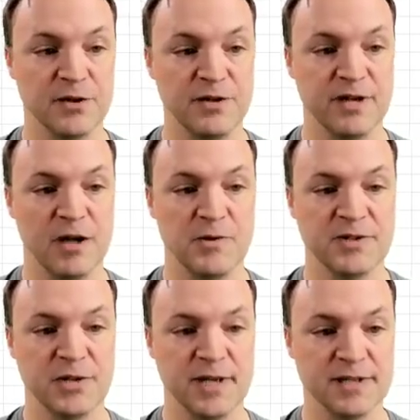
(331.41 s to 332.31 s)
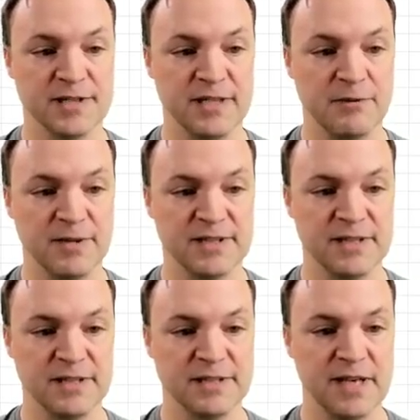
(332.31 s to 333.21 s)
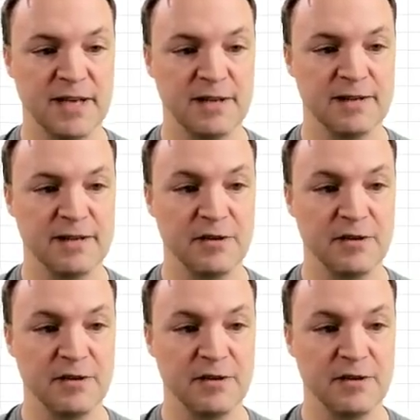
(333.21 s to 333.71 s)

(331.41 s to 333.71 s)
So you can always check to see what's in the cell.